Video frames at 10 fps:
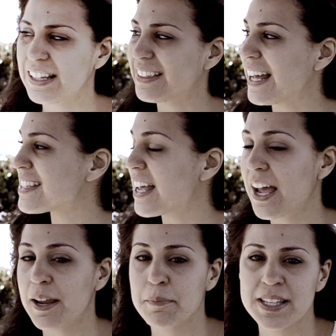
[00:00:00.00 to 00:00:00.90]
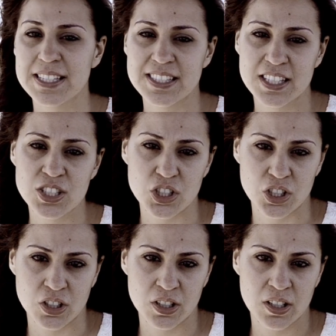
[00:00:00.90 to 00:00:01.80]
At that time, his
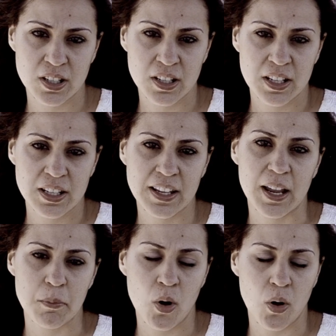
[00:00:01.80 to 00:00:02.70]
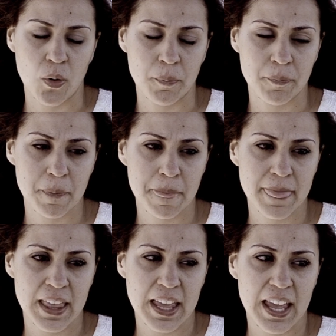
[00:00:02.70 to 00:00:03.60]
sister came home,
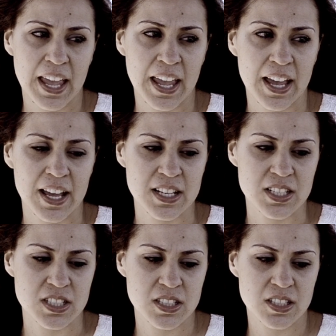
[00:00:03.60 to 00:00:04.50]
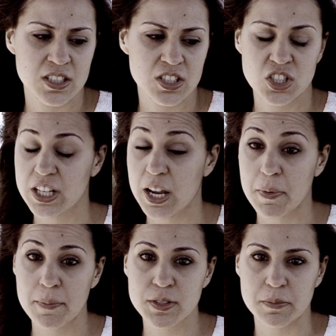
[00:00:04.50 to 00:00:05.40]
and she
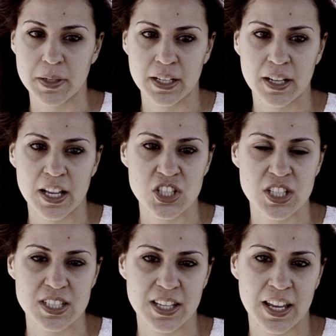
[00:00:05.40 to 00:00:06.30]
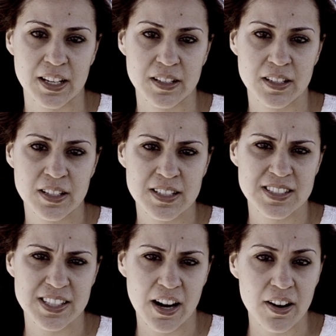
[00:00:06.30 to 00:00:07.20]
came up to me, and she's like,
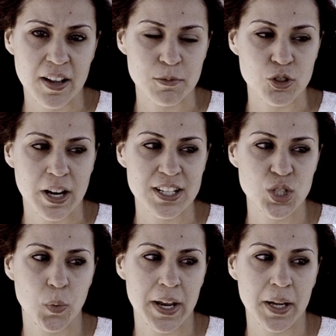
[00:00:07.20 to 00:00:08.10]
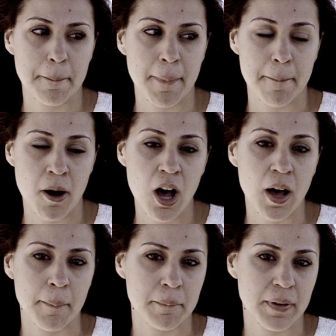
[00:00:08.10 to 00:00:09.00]
"Sarah, I'm trying to wake up my
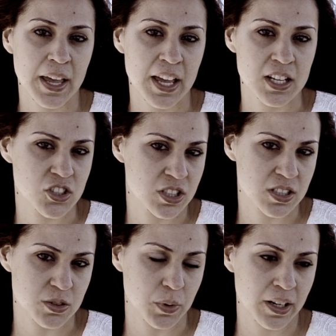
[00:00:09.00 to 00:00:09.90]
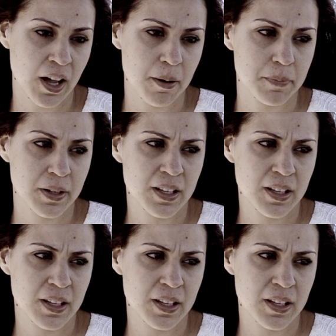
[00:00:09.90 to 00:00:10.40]
mom, and she doesn't wake up."